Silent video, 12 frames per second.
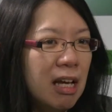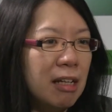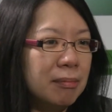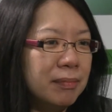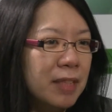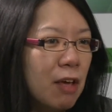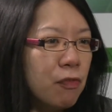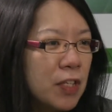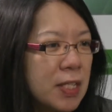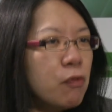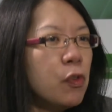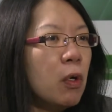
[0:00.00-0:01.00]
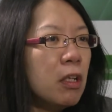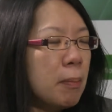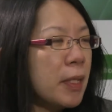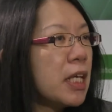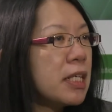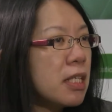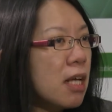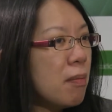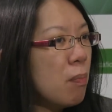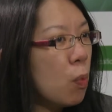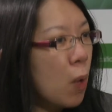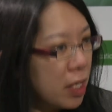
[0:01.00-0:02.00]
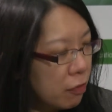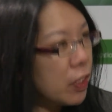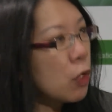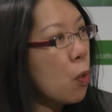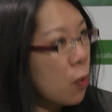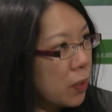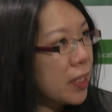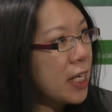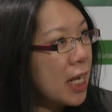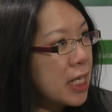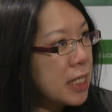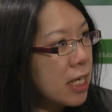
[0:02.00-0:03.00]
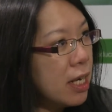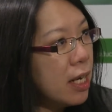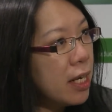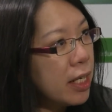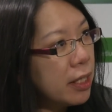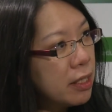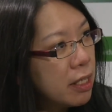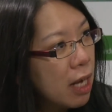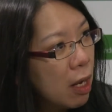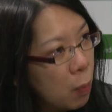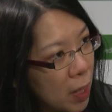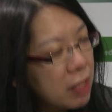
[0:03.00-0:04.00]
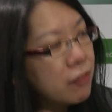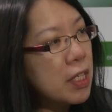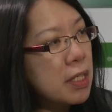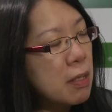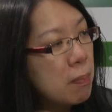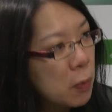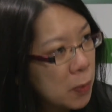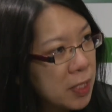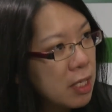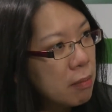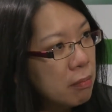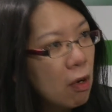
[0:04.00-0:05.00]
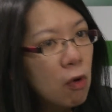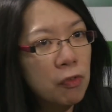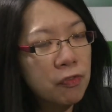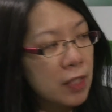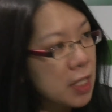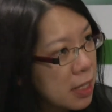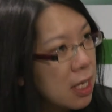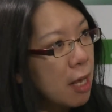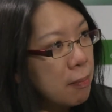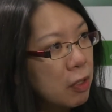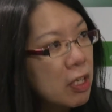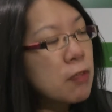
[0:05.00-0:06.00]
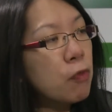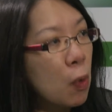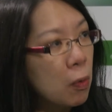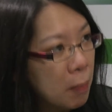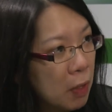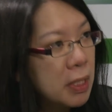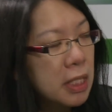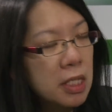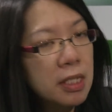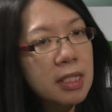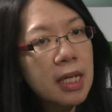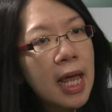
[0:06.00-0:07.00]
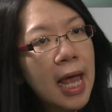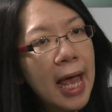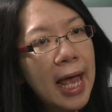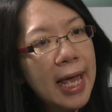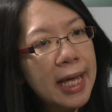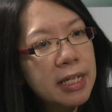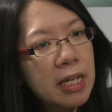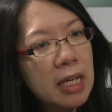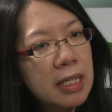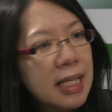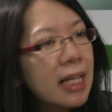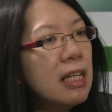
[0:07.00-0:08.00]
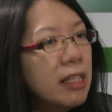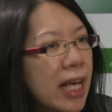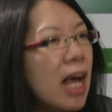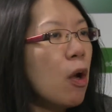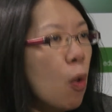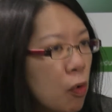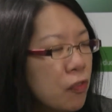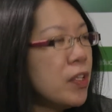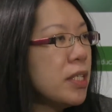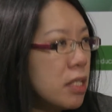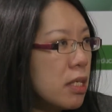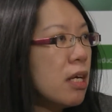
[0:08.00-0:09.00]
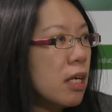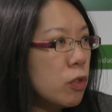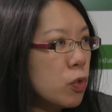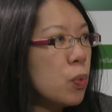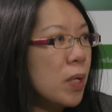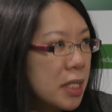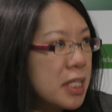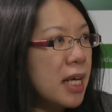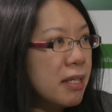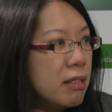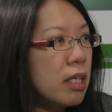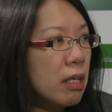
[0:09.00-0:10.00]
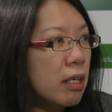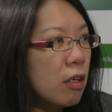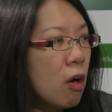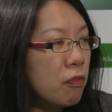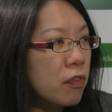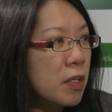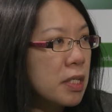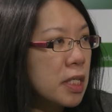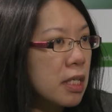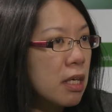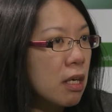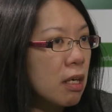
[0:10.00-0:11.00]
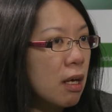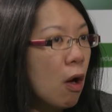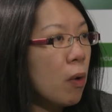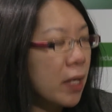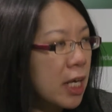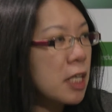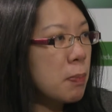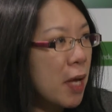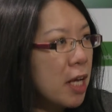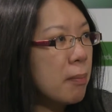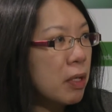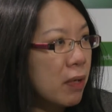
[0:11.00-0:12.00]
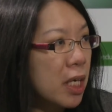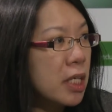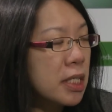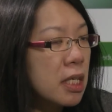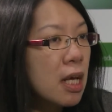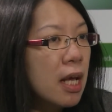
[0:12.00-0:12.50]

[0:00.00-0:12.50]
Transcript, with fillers: um, first of all, because I'm one of the co-organizer in uh, one of the symposium of this uh, MRS for Boston, and uh, secondly, I often uh, do attend a uh, conference uh, organized by MRS,